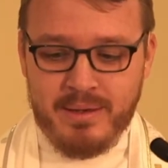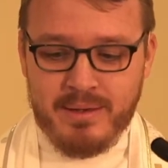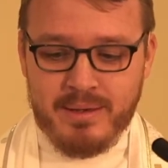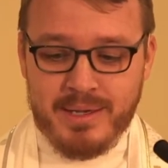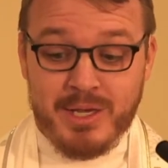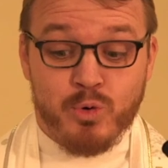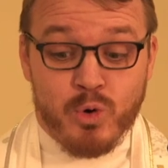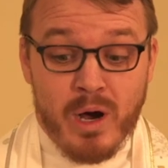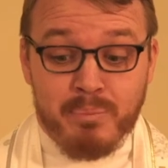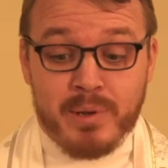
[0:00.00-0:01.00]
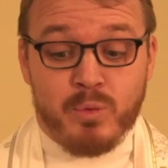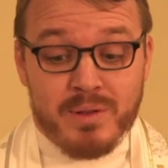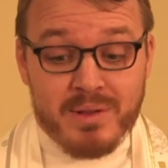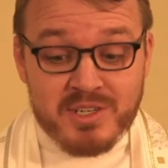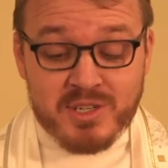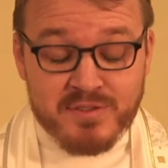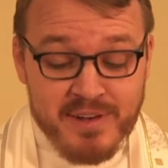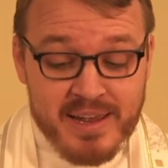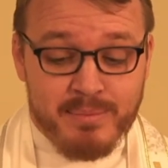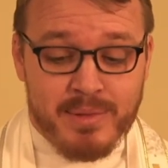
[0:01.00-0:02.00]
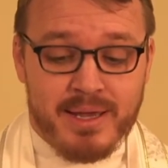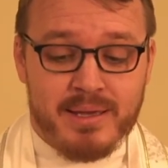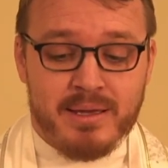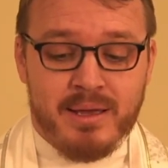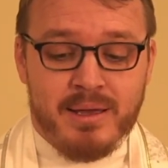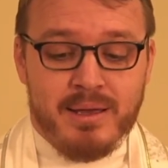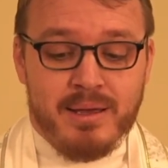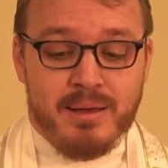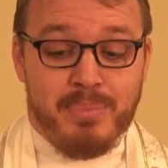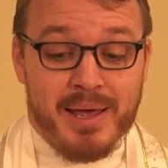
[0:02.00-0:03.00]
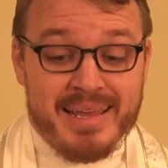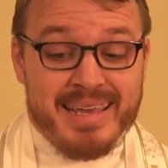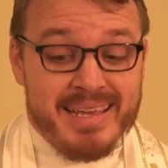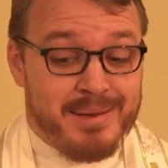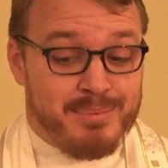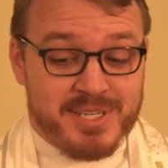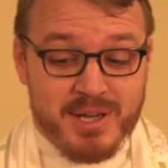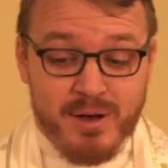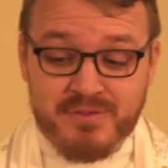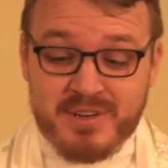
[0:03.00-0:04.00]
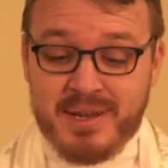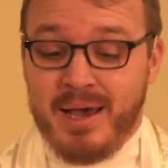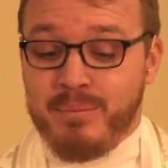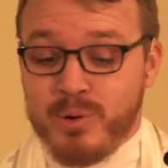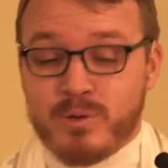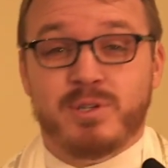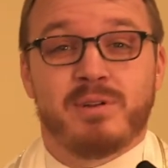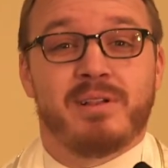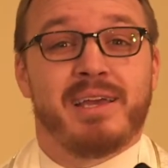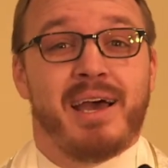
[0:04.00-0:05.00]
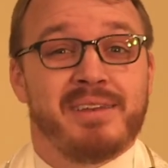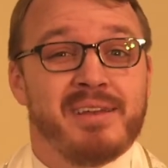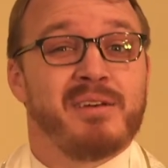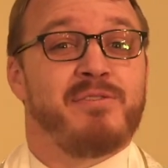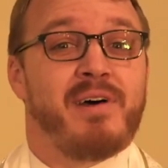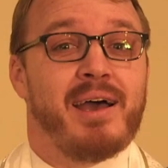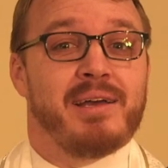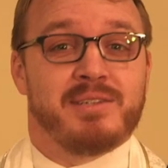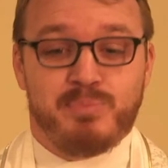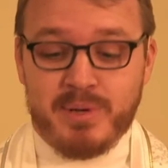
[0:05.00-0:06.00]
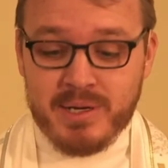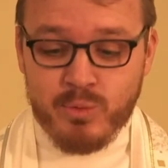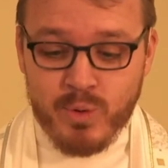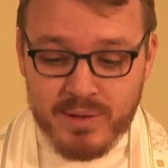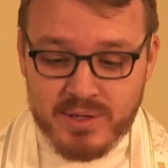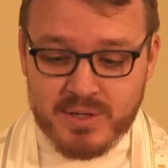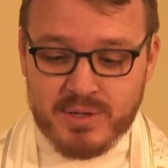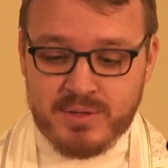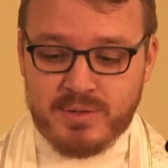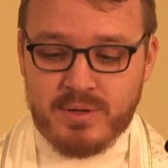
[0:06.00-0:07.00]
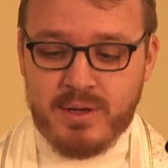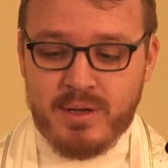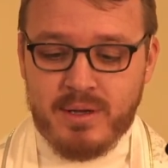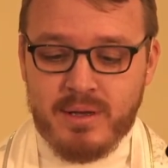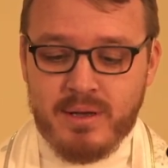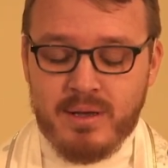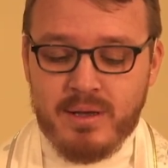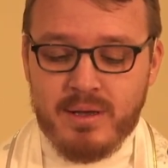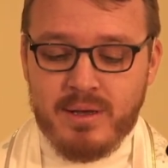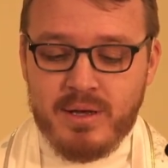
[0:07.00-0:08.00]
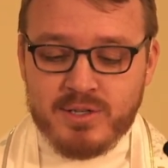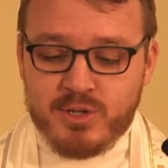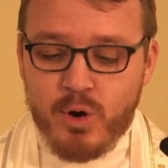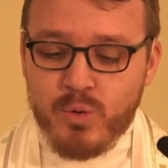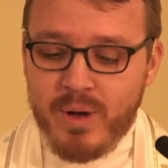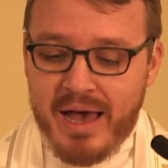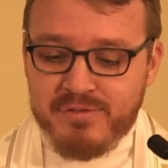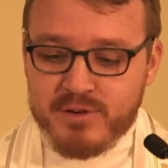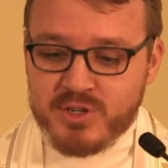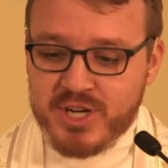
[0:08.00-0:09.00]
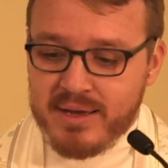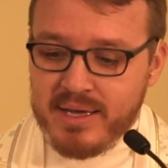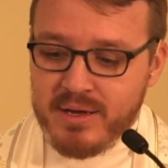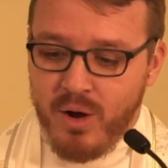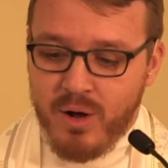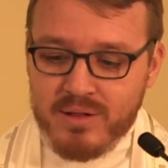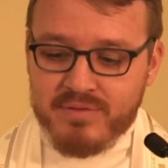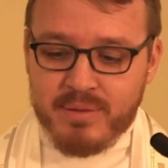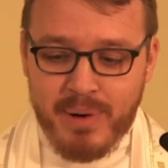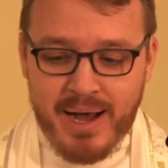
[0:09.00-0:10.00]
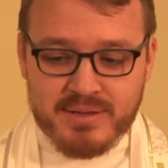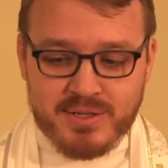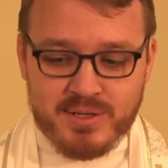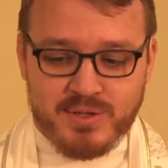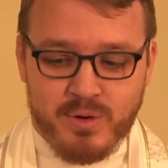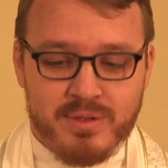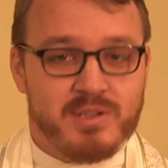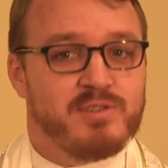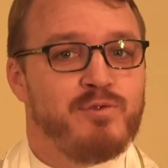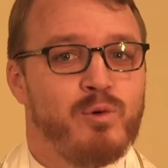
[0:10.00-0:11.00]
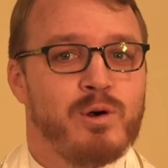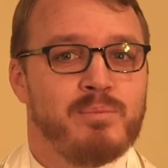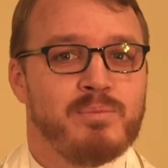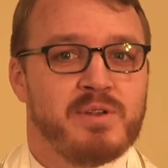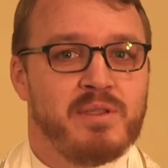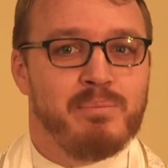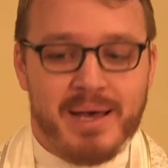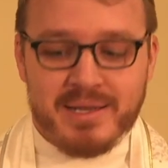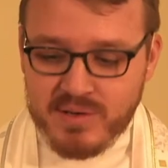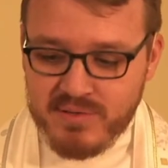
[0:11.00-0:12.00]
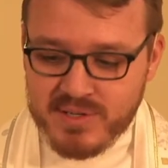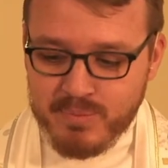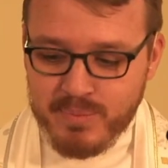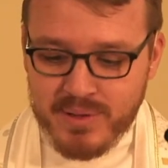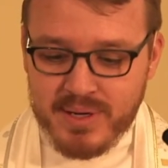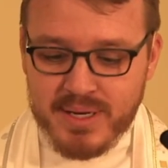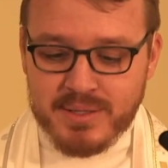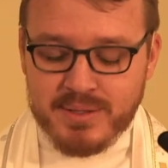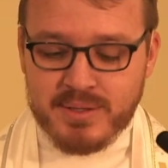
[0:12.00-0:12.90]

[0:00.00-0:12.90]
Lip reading: He grew up in a religious family, but he himself did not personally identify as being religious. So after checking all of the boxes on this form to the best of his abilities,